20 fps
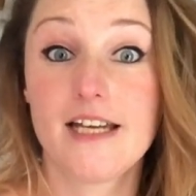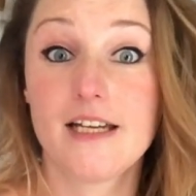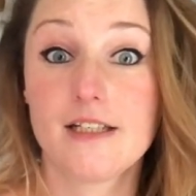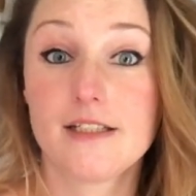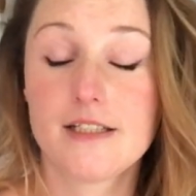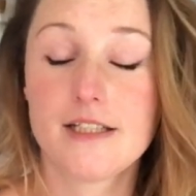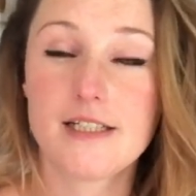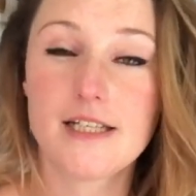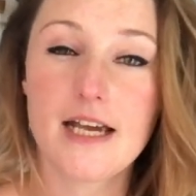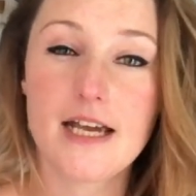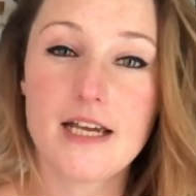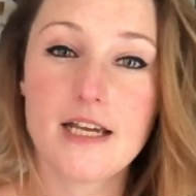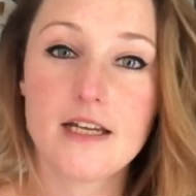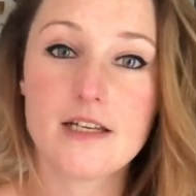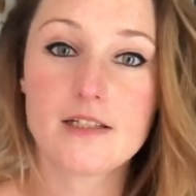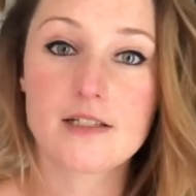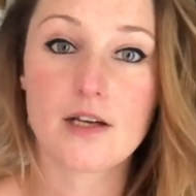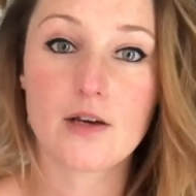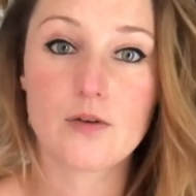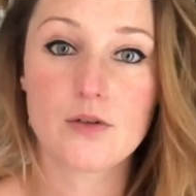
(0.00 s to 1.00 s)
Today
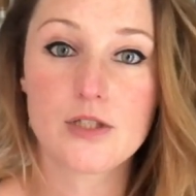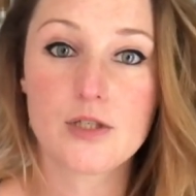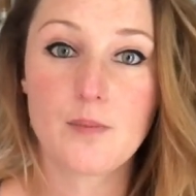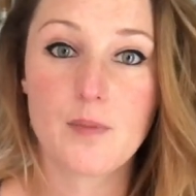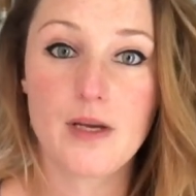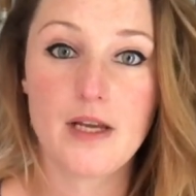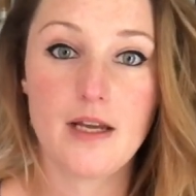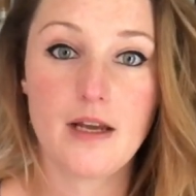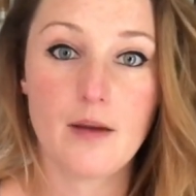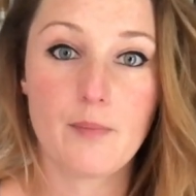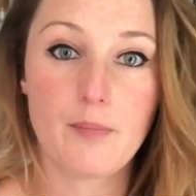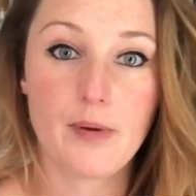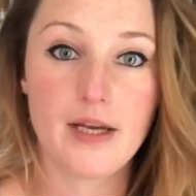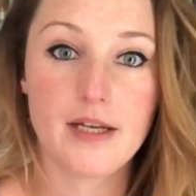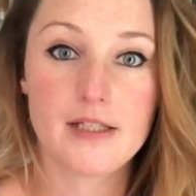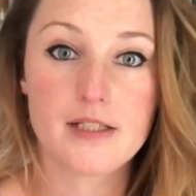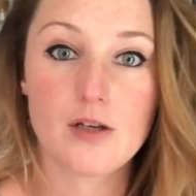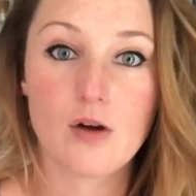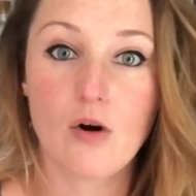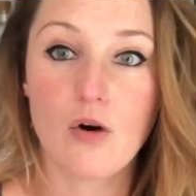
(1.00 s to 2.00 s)
is going to be a
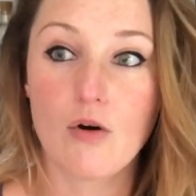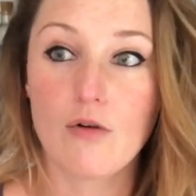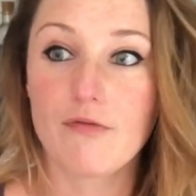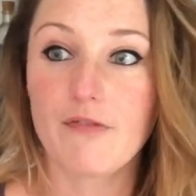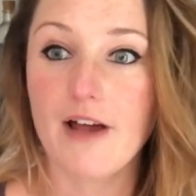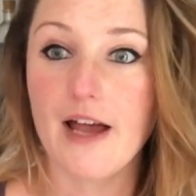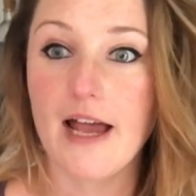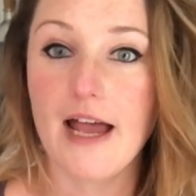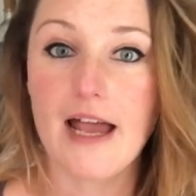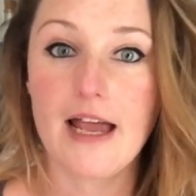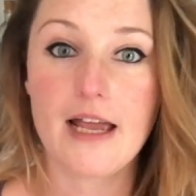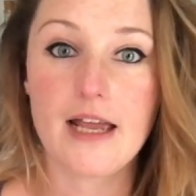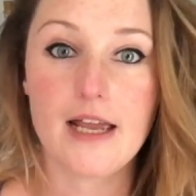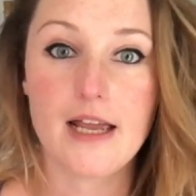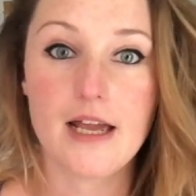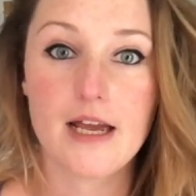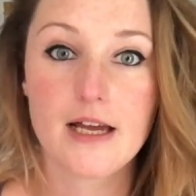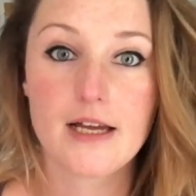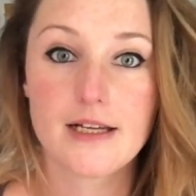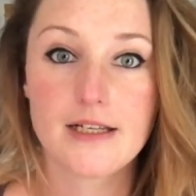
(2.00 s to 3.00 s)
bit of
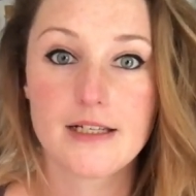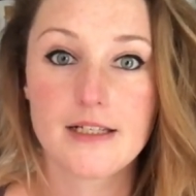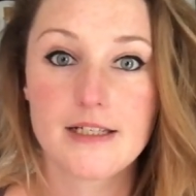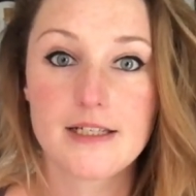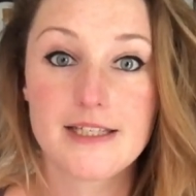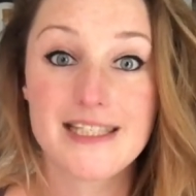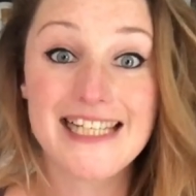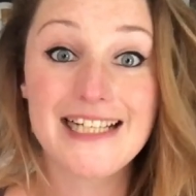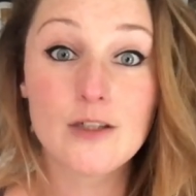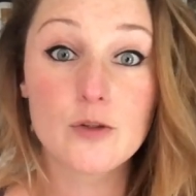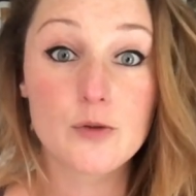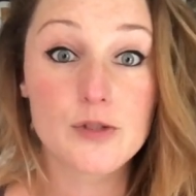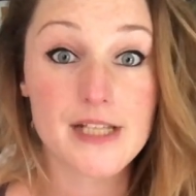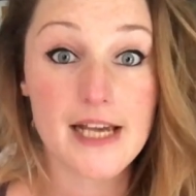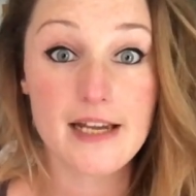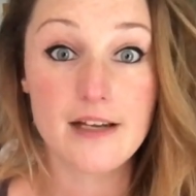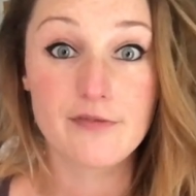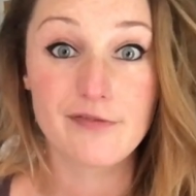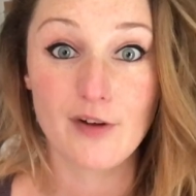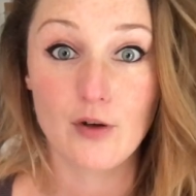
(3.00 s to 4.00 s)
a single
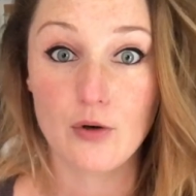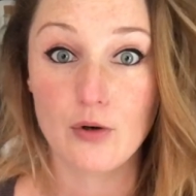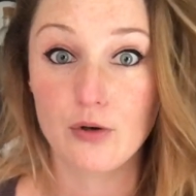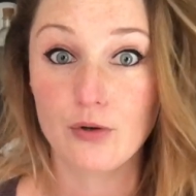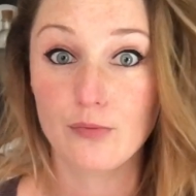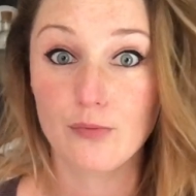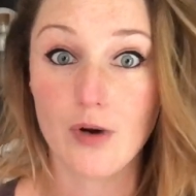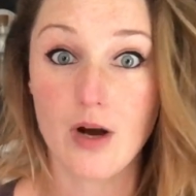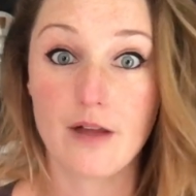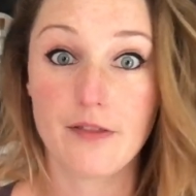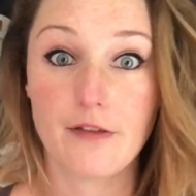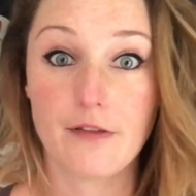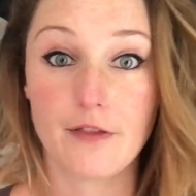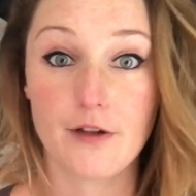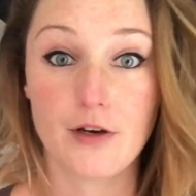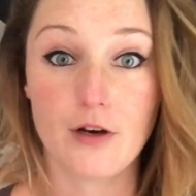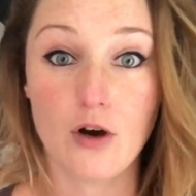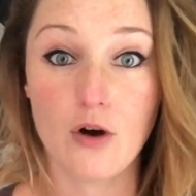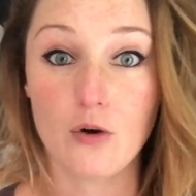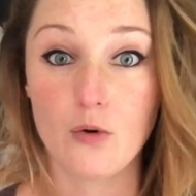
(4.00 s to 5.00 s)
day vlog rather than
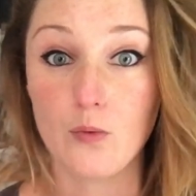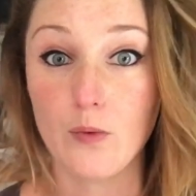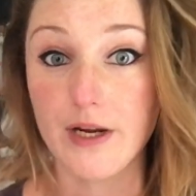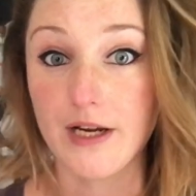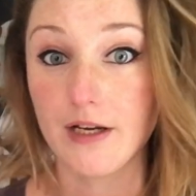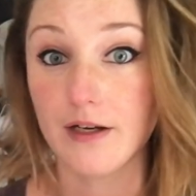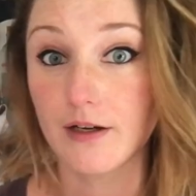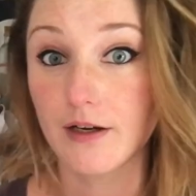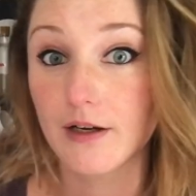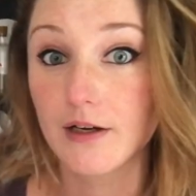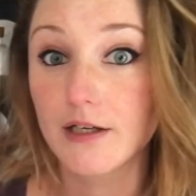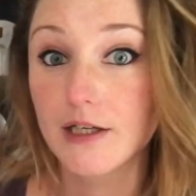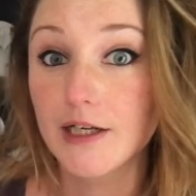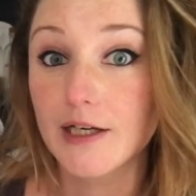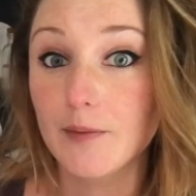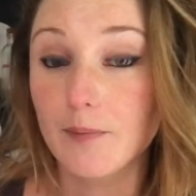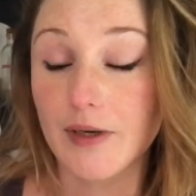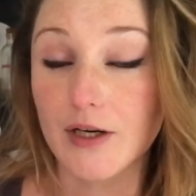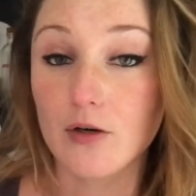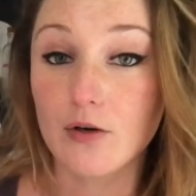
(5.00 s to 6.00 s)
a whole week,
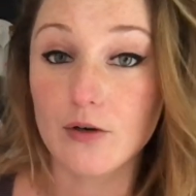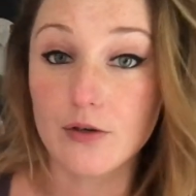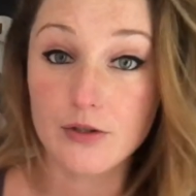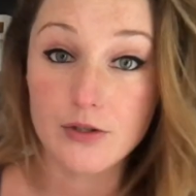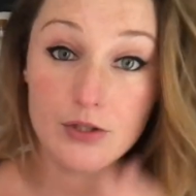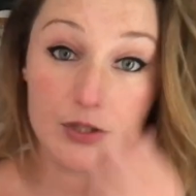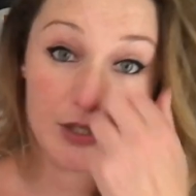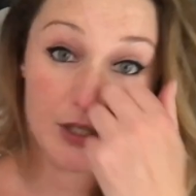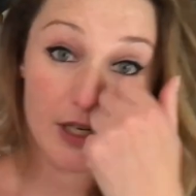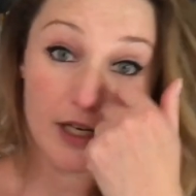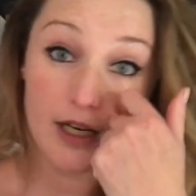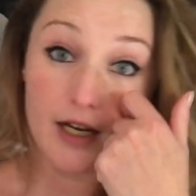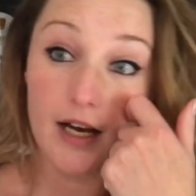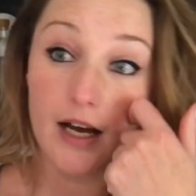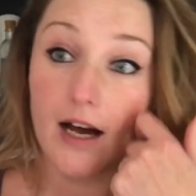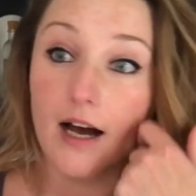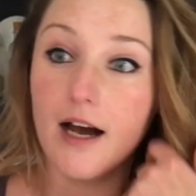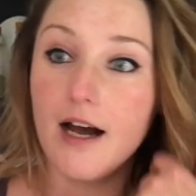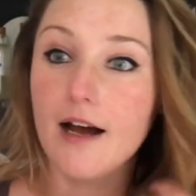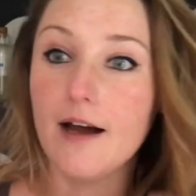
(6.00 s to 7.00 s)
because
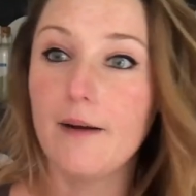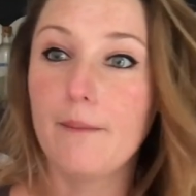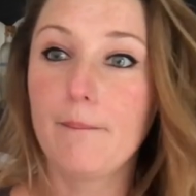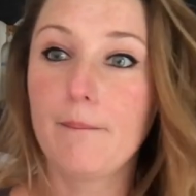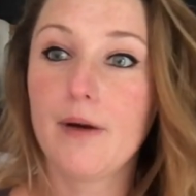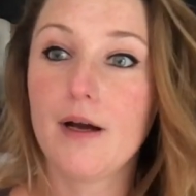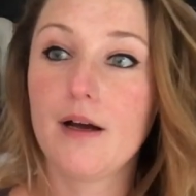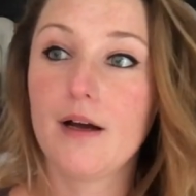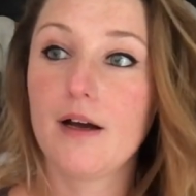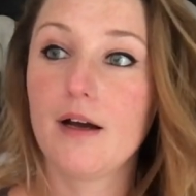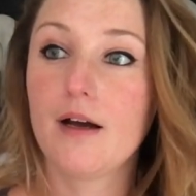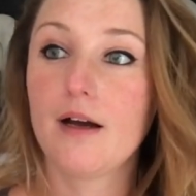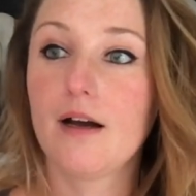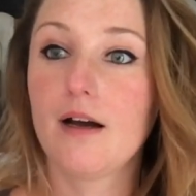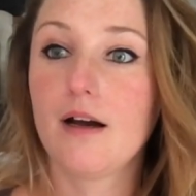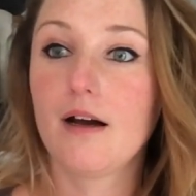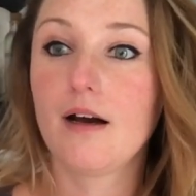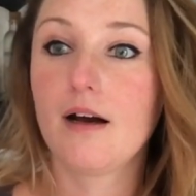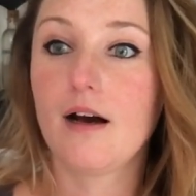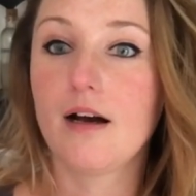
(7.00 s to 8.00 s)
I
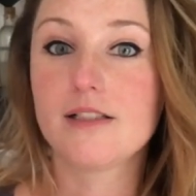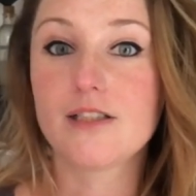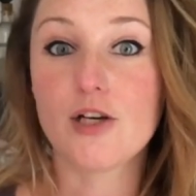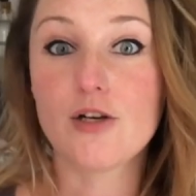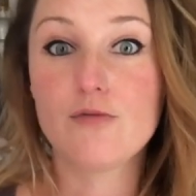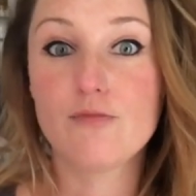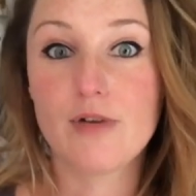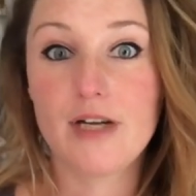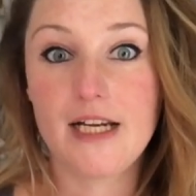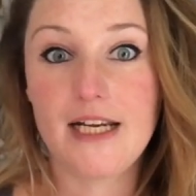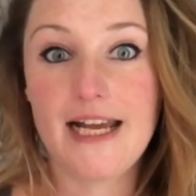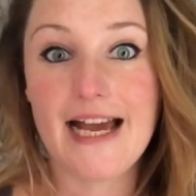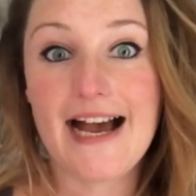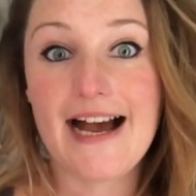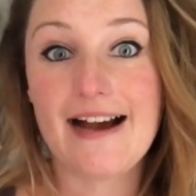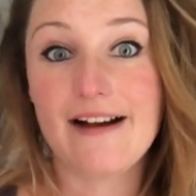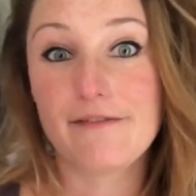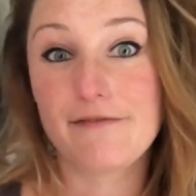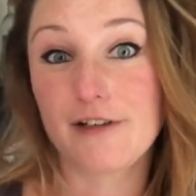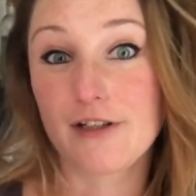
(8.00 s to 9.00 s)
don't really
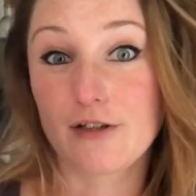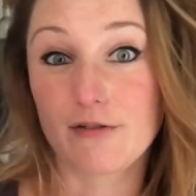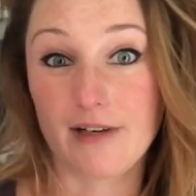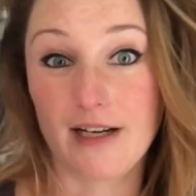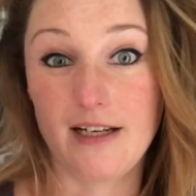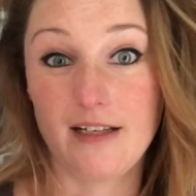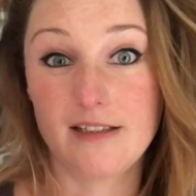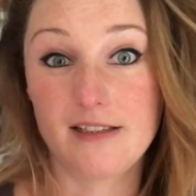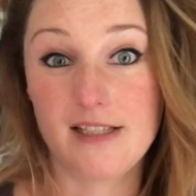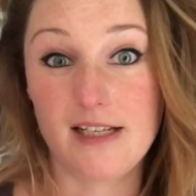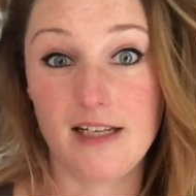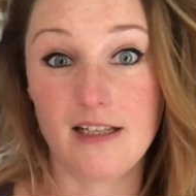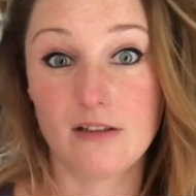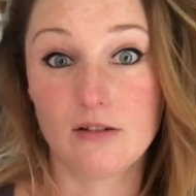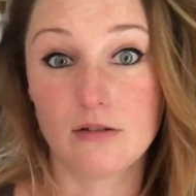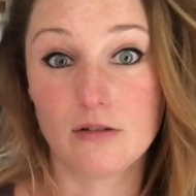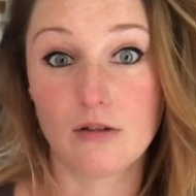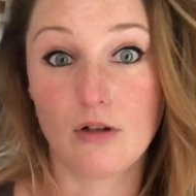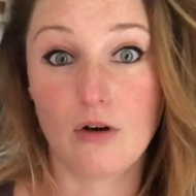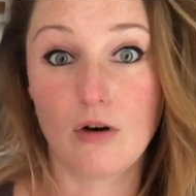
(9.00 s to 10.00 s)
have a great
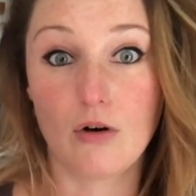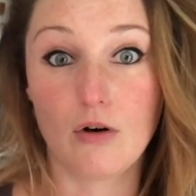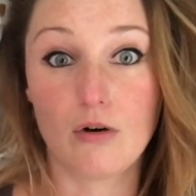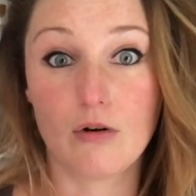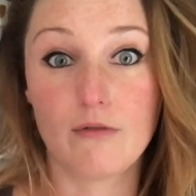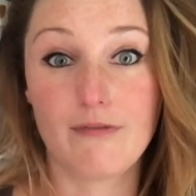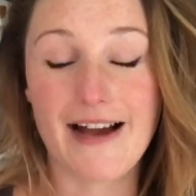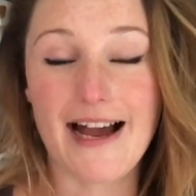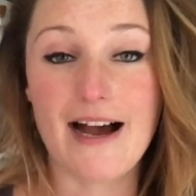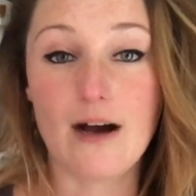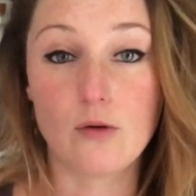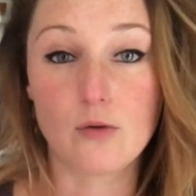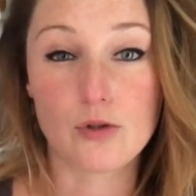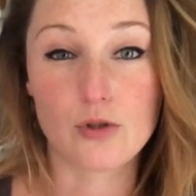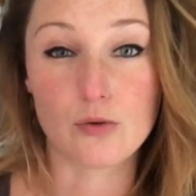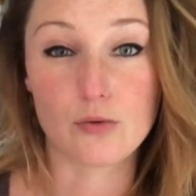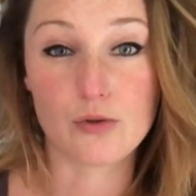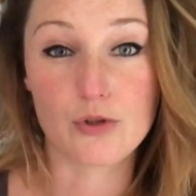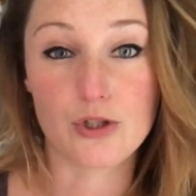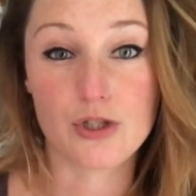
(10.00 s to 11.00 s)
deal of
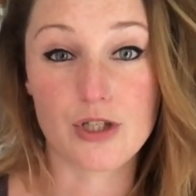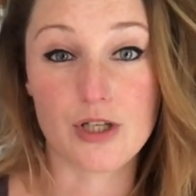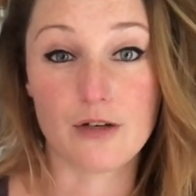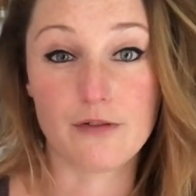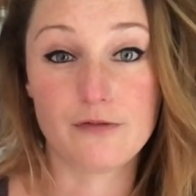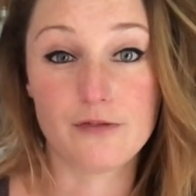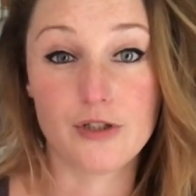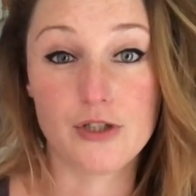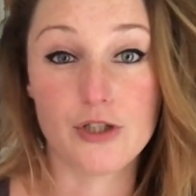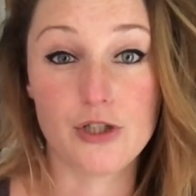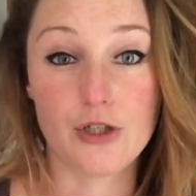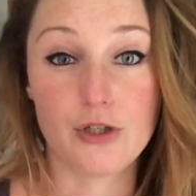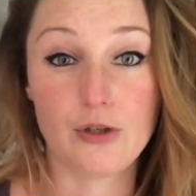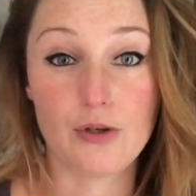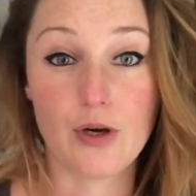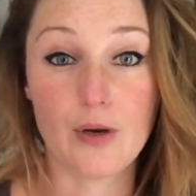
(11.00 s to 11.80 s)
outdoor stuff to do.